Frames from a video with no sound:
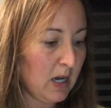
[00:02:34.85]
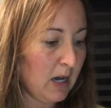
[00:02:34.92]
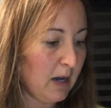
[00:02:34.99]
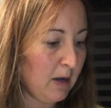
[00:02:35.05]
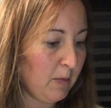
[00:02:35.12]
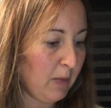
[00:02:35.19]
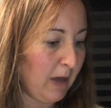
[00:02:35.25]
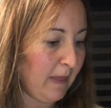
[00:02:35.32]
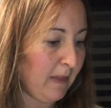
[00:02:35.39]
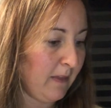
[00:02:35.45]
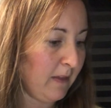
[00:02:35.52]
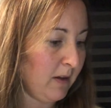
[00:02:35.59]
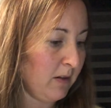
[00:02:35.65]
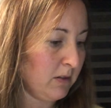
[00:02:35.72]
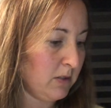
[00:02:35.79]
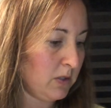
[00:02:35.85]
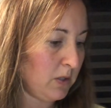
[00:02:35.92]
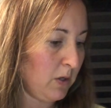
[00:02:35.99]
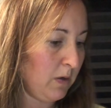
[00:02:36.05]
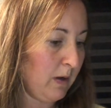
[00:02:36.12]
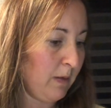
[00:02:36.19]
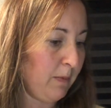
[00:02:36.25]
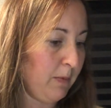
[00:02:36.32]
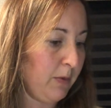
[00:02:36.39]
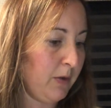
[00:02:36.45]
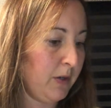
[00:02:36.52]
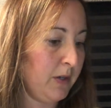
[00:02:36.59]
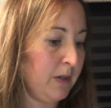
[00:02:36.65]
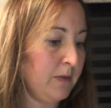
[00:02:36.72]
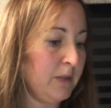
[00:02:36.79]
And then it also
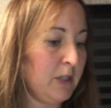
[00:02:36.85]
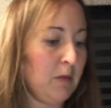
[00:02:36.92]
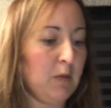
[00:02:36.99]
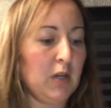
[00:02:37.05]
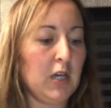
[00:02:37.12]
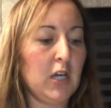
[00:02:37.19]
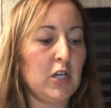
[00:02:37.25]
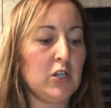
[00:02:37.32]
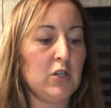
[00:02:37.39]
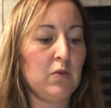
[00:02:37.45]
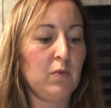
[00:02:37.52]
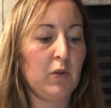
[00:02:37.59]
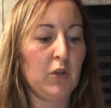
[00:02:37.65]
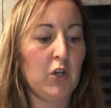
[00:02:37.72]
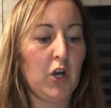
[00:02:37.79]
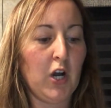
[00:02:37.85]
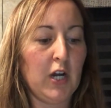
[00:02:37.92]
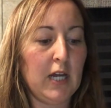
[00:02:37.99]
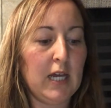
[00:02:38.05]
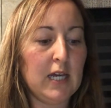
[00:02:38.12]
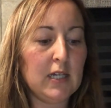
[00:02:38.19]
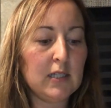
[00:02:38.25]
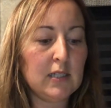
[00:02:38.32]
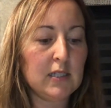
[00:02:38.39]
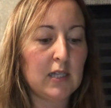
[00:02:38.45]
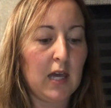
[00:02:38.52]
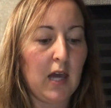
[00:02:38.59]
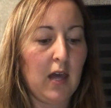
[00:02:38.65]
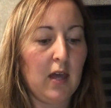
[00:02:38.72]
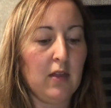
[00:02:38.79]
improves communication with guardians
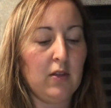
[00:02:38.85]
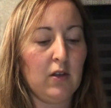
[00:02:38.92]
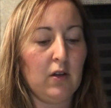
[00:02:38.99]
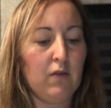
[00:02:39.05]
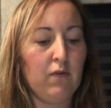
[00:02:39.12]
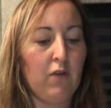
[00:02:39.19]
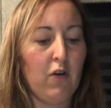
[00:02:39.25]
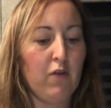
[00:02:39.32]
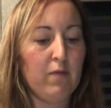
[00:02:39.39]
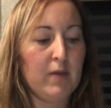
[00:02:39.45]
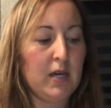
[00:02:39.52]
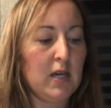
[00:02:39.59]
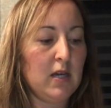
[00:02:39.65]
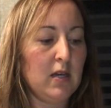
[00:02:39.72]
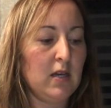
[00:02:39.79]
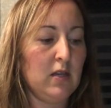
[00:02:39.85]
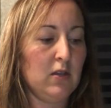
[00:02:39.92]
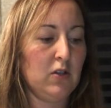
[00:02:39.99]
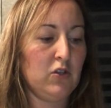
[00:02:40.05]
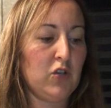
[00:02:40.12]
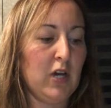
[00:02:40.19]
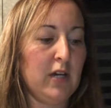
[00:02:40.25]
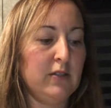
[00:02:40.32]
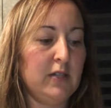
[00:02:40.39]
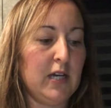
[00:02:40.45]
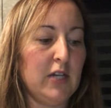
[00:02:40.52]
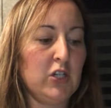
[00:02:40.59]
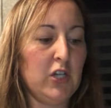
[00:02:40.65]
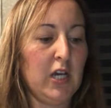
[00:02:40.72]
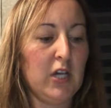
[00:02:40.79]
and their involvement in their child's
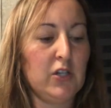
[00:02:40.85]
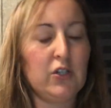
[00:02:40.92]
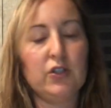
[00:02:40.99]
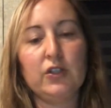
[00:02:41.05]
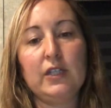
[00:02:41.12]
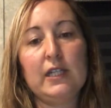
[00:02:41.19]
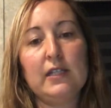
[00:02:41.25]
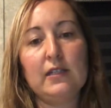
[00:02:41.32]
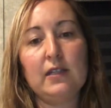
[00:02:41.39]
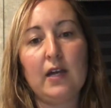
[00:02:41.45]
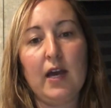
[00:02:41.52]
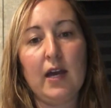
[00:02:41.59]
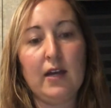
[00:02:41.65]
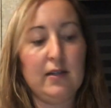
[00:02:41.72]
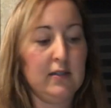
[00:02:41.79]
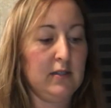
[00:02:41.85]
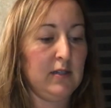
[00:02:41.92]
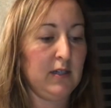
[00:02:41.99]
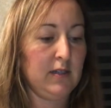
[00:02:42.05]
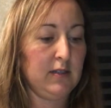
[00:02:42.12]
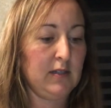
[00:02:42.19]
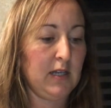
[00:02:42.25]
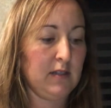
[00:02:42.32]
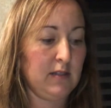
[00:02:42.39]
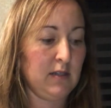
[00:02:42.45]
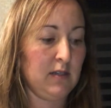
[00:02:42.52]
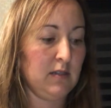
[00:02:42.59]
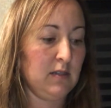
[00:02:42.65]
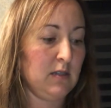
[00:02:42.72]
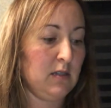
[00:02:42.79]
educational needs and
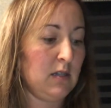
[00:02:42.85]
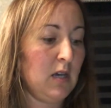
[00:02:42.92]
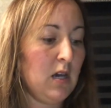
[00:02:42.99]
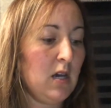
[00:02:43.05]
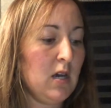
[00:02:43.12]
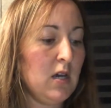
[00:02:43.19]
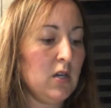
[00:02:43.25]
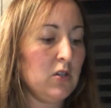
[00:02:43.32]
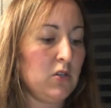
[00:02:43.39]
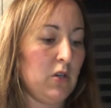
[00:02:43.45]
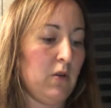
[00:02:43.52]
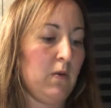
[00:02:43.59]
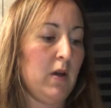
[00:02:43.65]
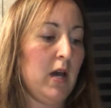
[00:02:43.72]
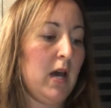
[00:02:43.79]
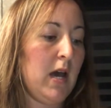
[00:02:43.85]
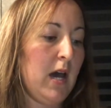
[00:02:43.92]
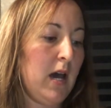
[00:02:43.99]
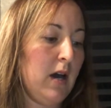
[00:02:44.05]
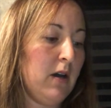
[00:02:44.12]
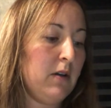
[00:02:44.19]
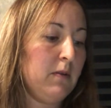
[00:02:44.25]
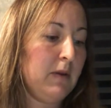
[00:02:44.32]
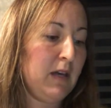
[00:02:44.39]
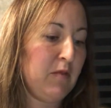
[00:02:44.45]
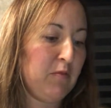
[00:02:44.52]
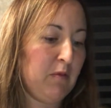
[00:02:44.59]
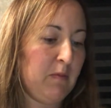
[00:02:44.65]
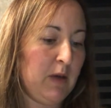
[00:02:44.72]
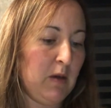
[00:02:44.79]
successes. So how do we
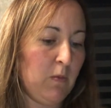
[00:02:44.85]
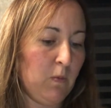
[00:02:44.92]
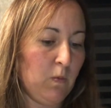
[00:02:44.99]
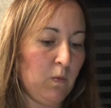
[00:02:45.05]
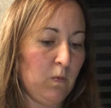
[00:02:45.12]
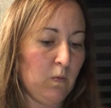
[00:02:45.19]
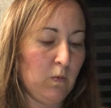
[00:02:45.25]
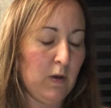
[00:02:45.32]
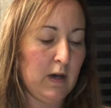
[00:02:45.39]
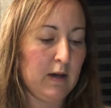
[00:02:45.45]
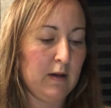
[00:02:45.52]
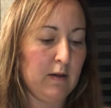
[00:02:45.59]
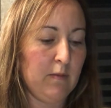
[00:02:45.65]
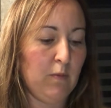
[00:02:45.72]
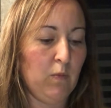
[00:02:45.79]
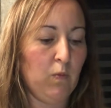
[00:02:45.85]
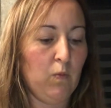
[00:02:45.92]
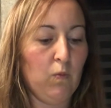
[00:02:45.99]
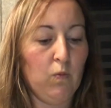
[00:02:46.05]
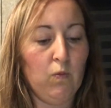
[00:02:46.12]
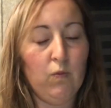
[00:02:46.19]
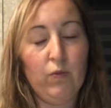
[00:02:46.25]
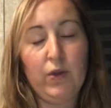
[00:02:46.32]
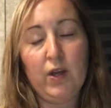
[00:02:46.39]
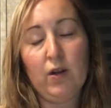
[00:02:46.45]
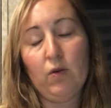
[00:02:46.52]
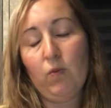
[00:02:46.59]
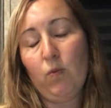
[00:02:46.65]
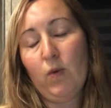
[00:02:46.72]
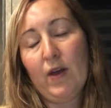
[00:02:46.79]
implement,
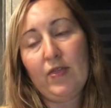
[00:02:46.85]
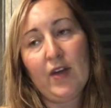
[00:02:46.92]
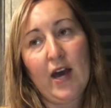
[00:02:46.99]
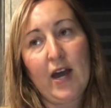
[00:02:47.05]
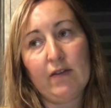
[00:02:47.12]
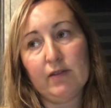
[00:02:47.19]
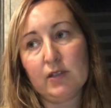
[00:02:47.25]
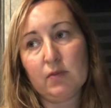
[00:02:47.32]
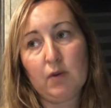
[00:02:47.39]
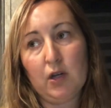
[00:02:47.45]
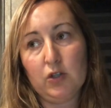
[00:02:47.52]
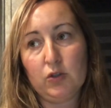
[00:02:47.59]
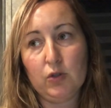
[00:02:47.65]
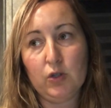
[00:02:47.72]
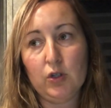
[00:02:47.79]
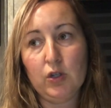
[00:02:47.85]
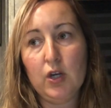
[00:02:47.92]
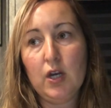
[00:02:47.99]
what the IRIS module